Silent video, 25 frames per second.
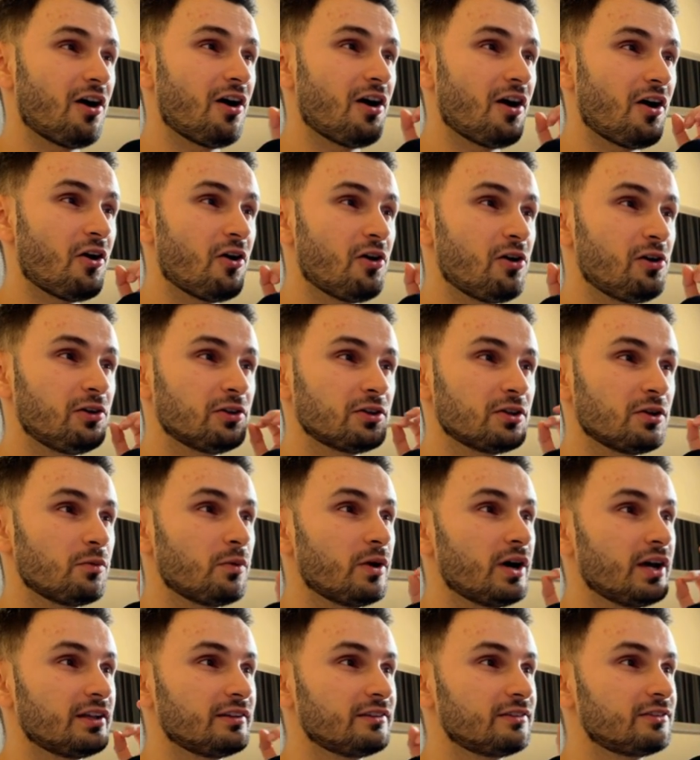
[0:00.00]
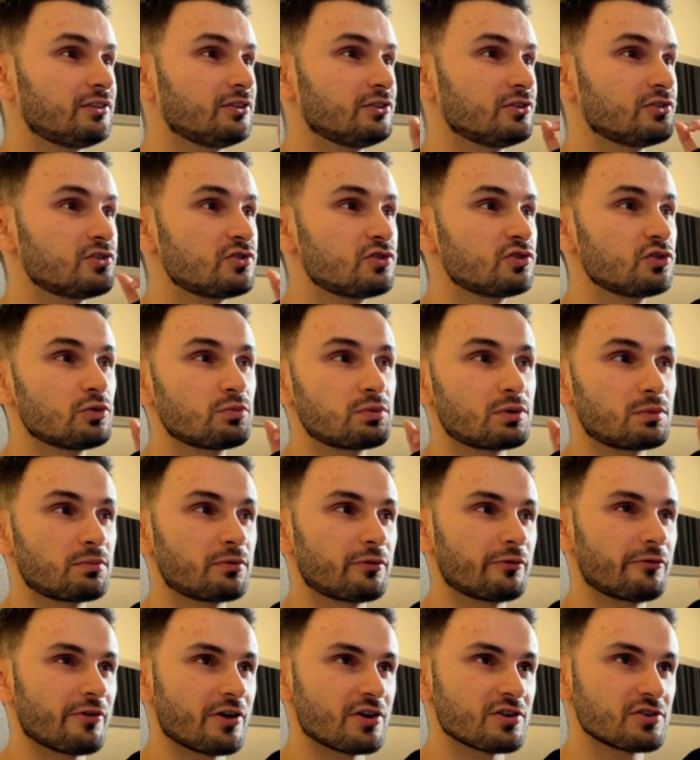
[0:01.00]
all the way to super
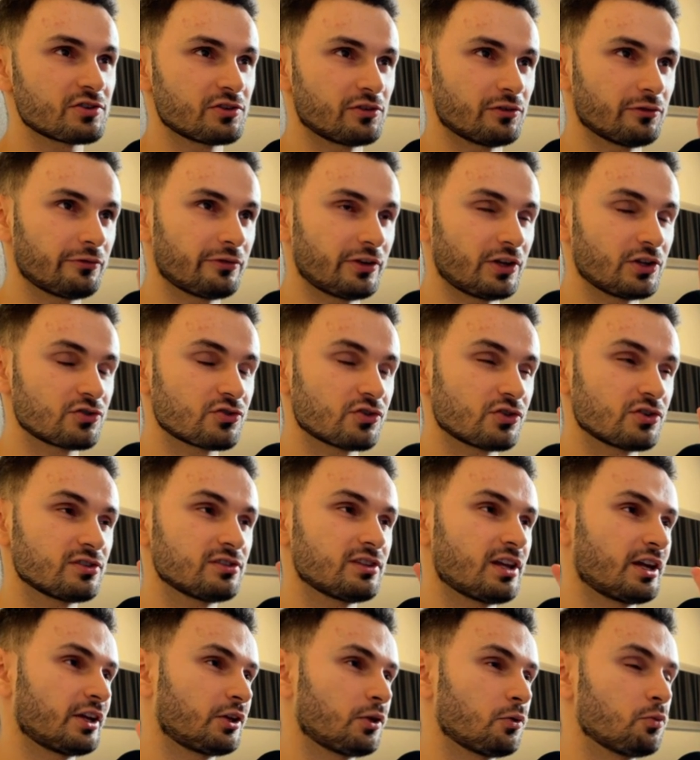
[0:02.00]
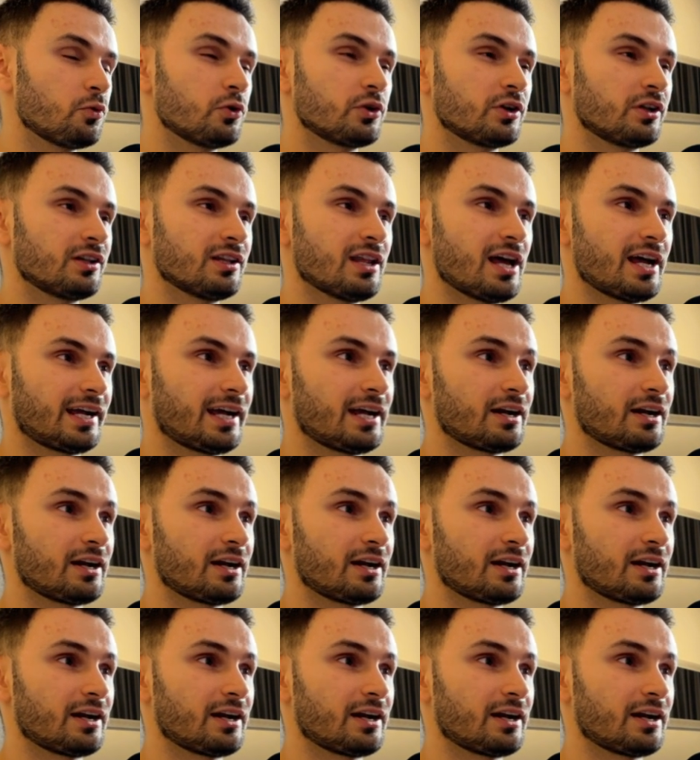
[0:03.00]
professional features like you would in like,